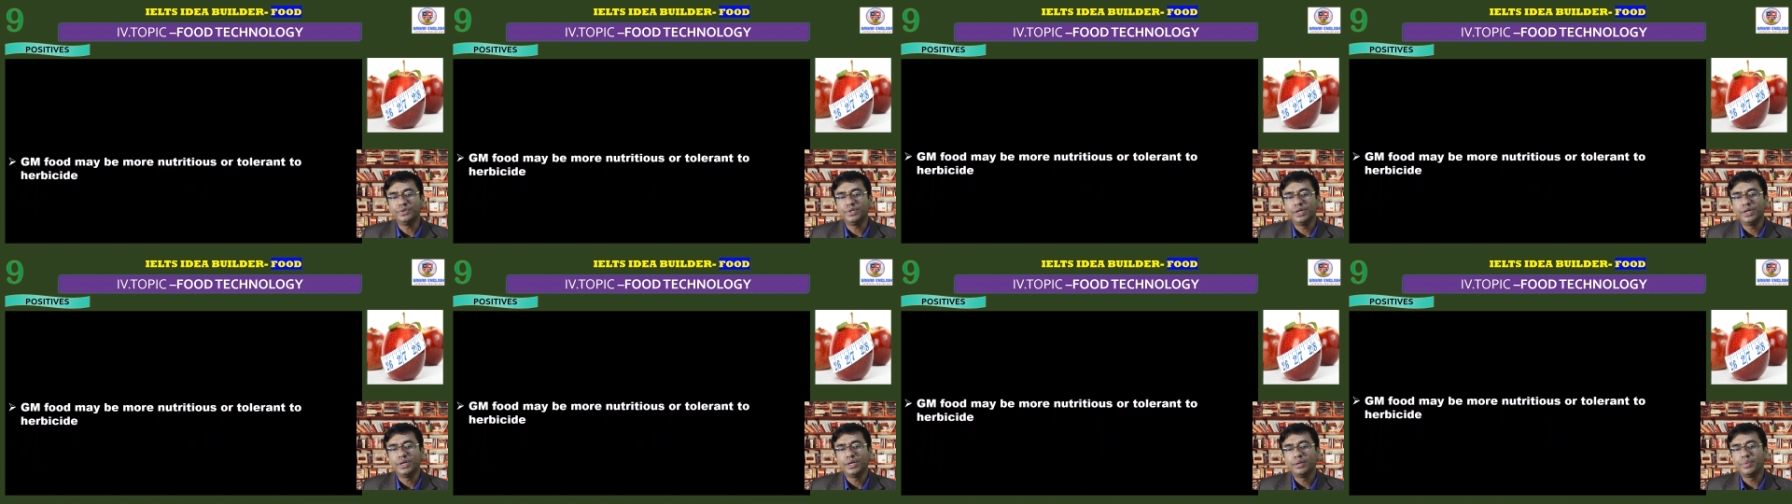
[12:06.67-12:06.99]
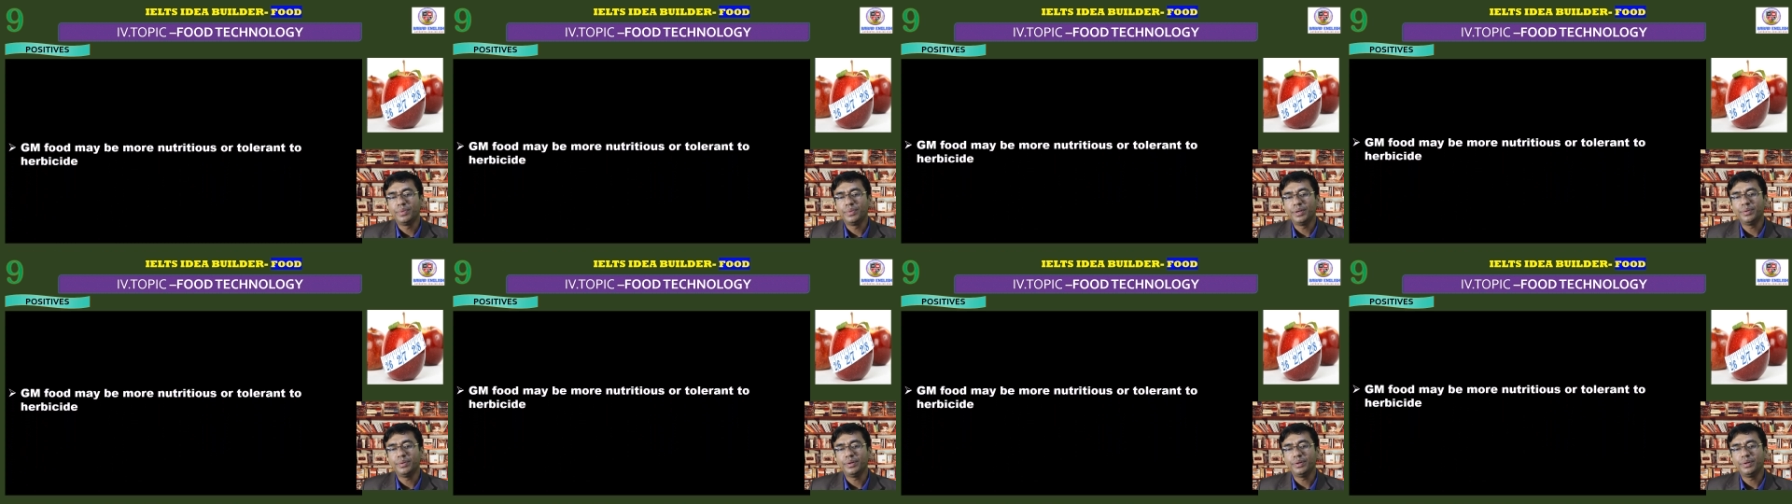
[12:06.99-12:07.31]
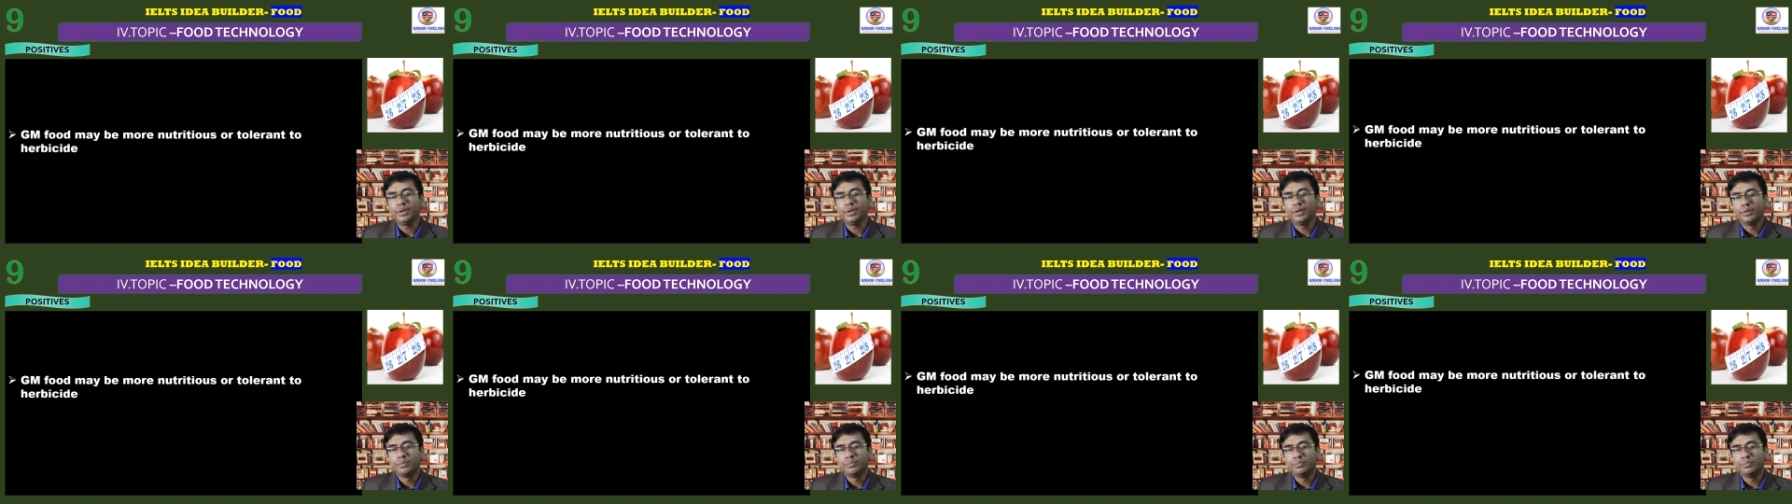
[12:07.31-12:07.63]

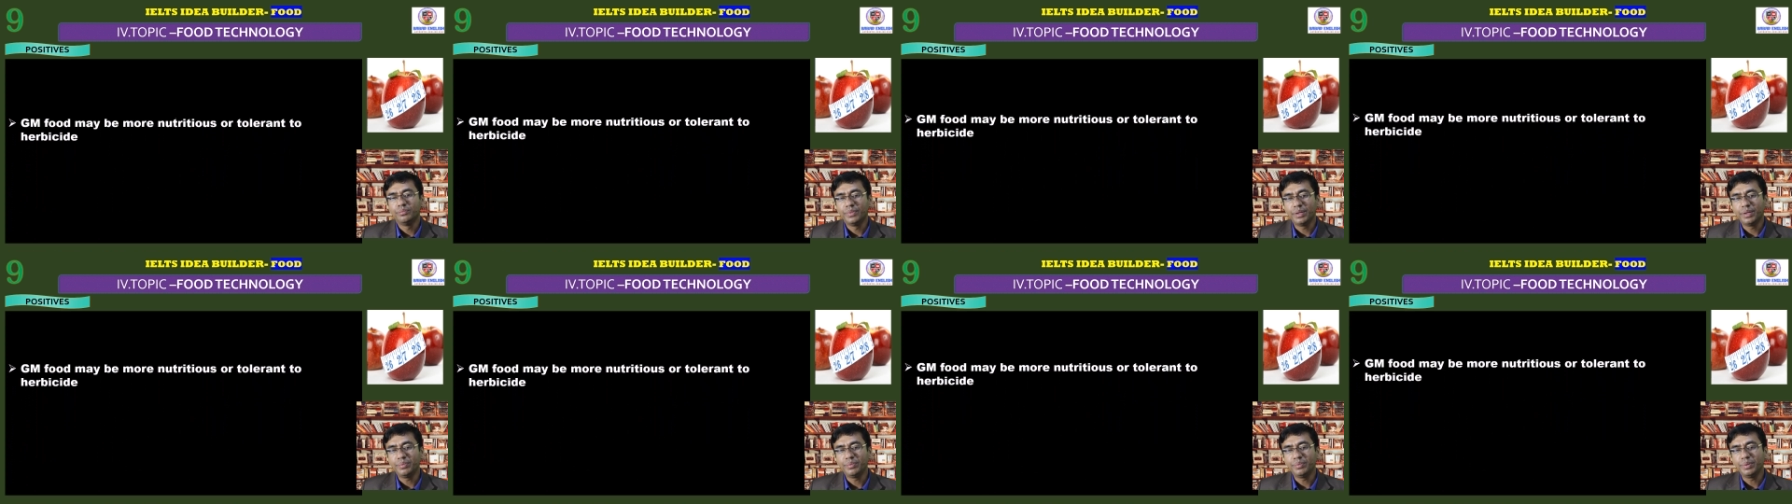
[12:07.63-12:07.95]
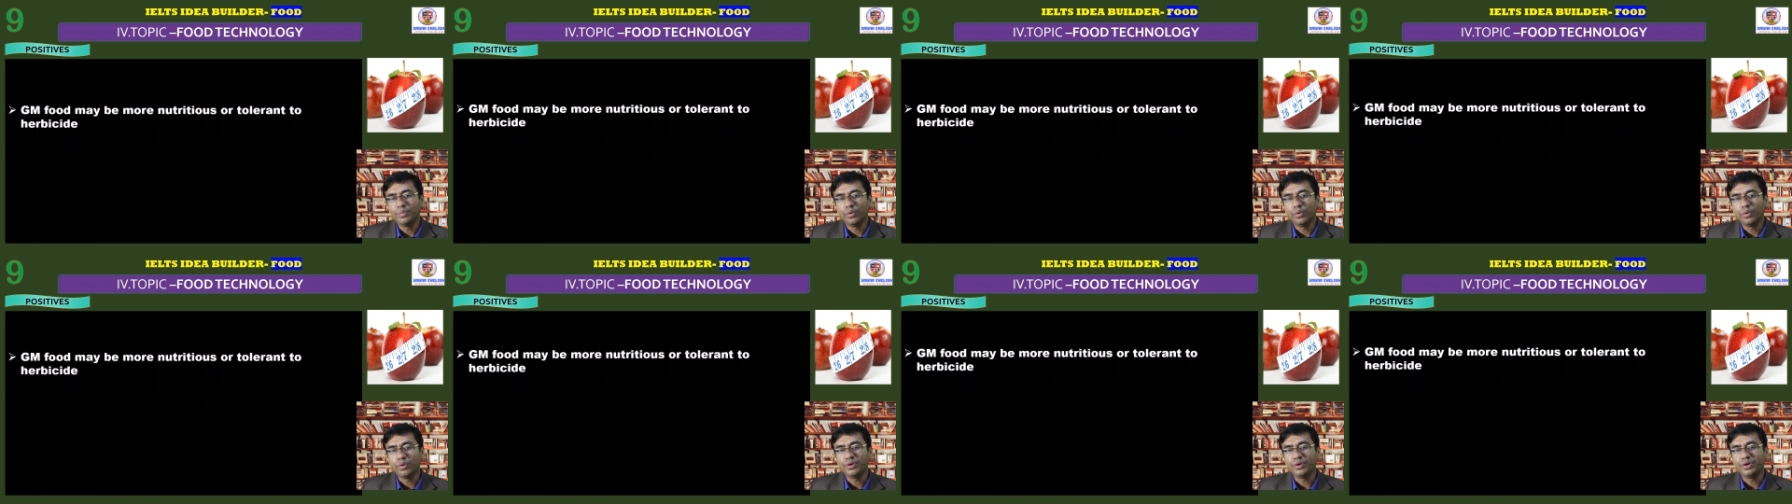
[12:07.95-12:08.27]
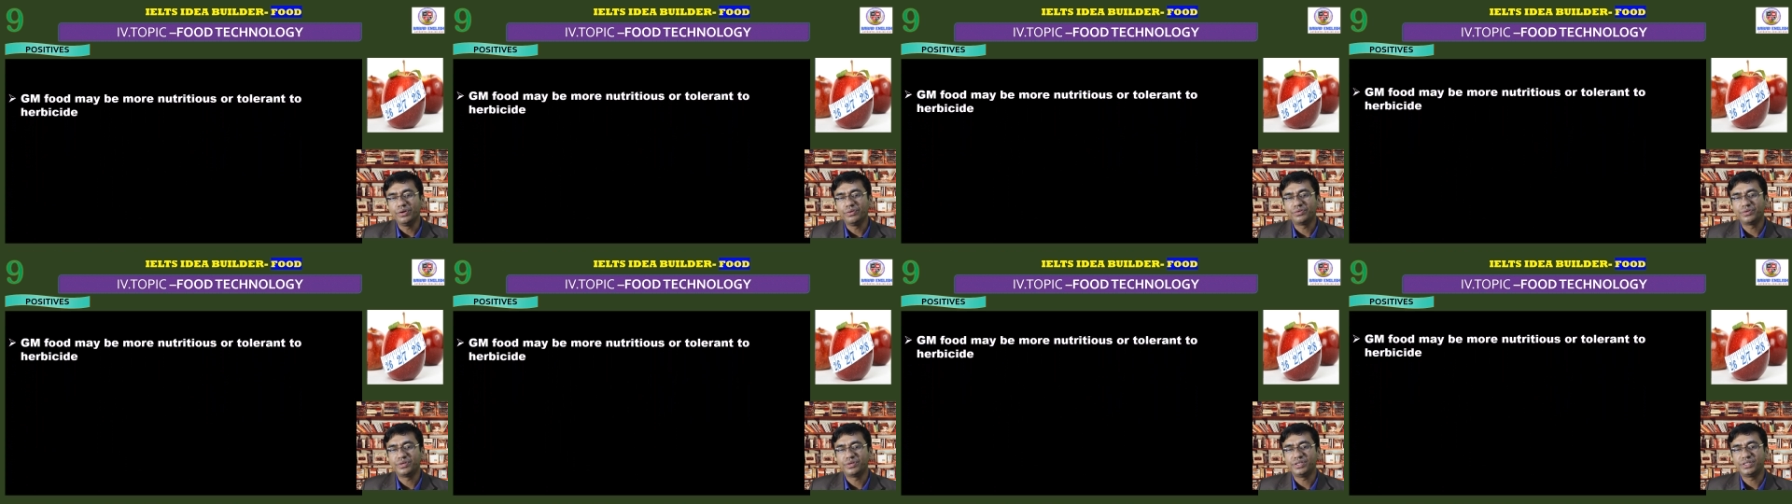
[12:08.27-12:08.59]
may be more
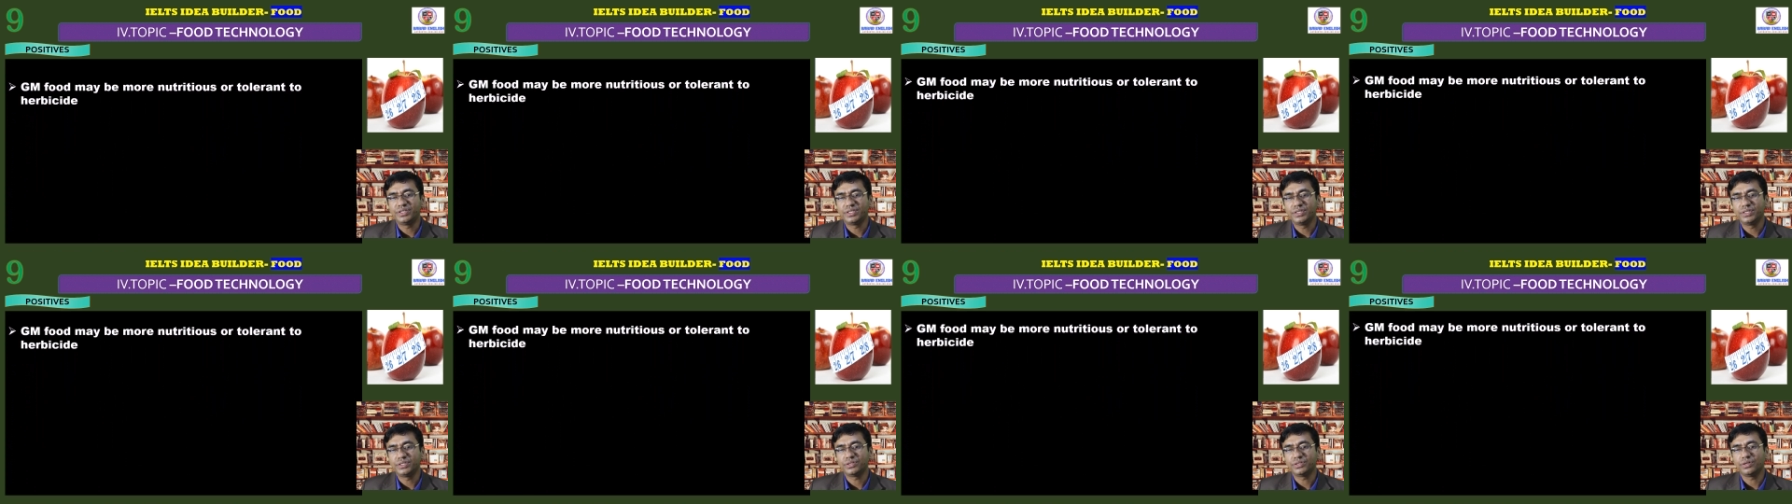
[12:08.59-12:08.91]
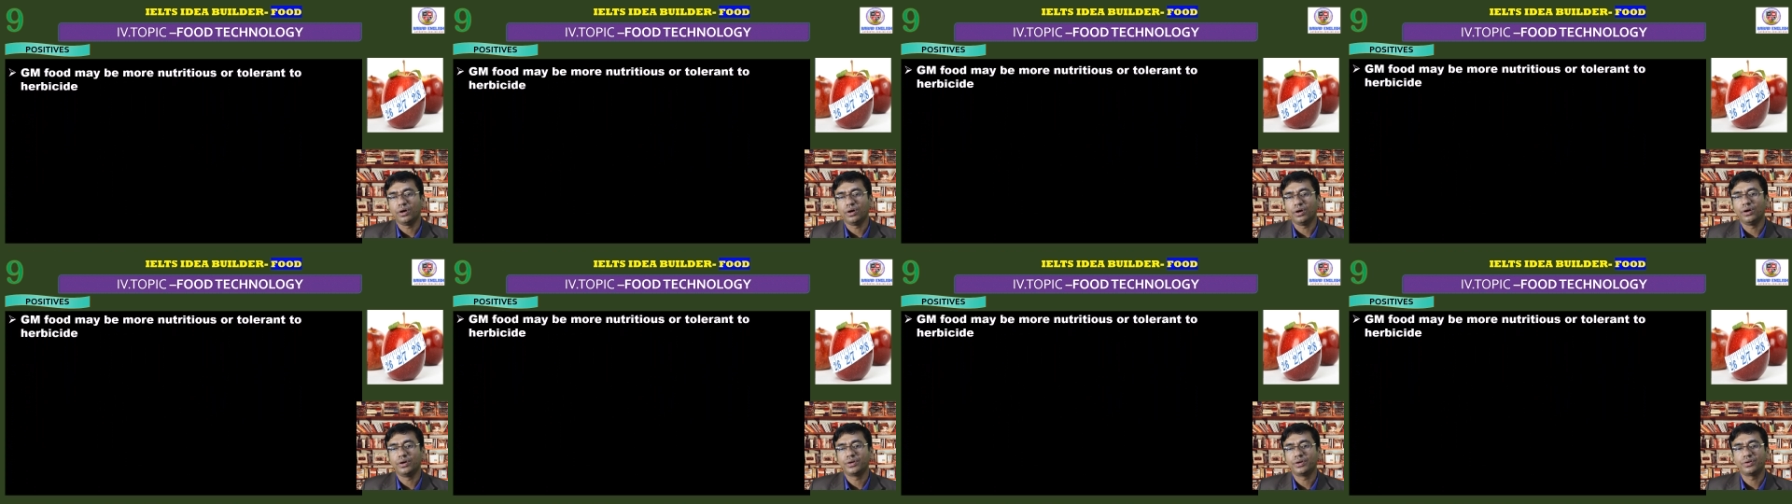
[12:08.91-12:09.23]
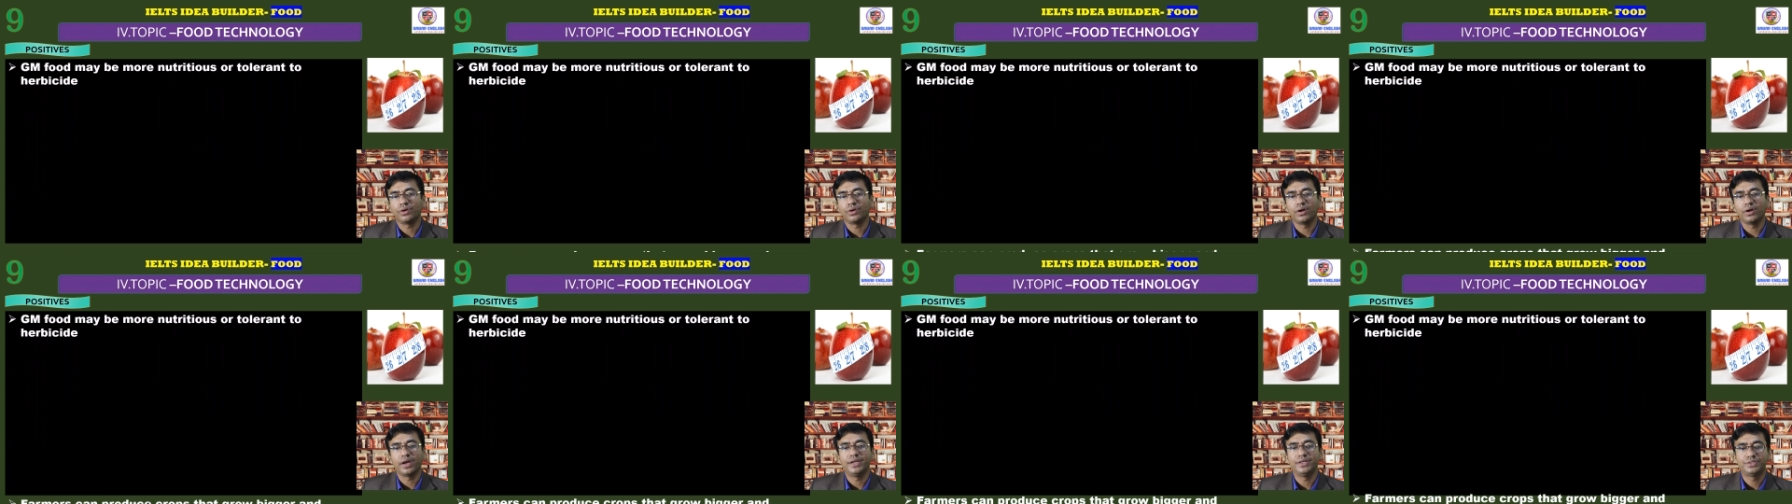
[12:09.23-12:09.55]
nutritious or
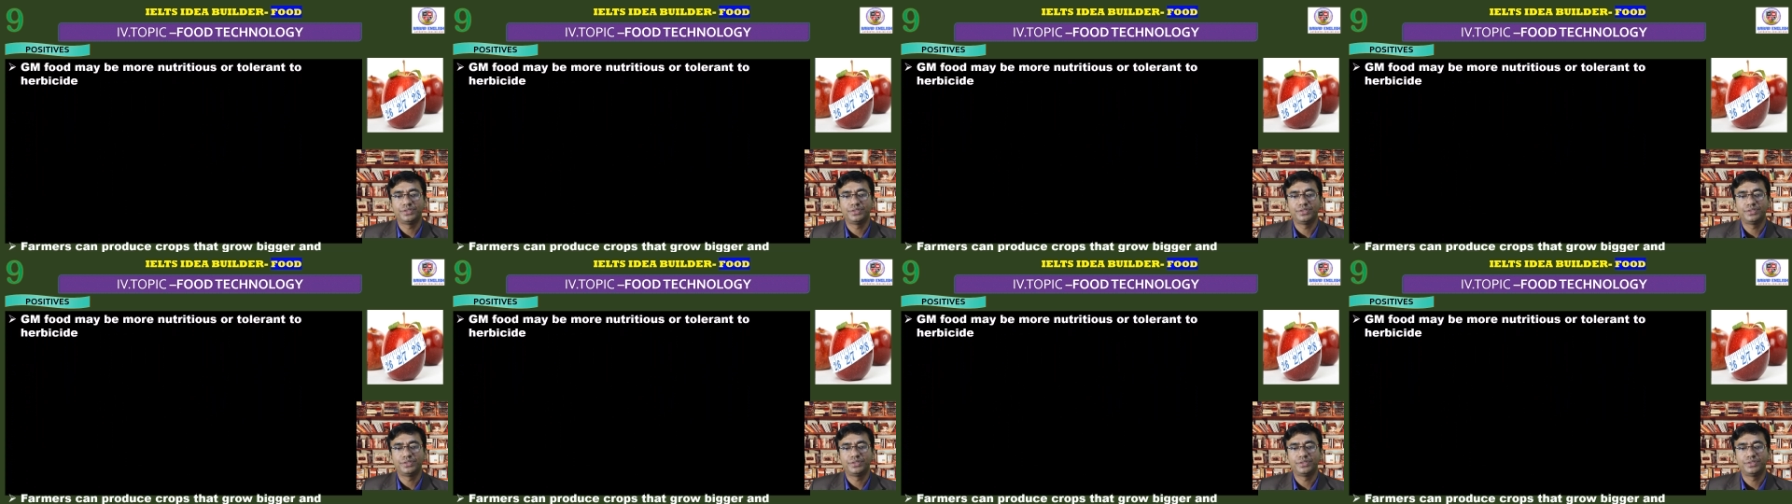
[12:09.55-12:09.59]
tolerant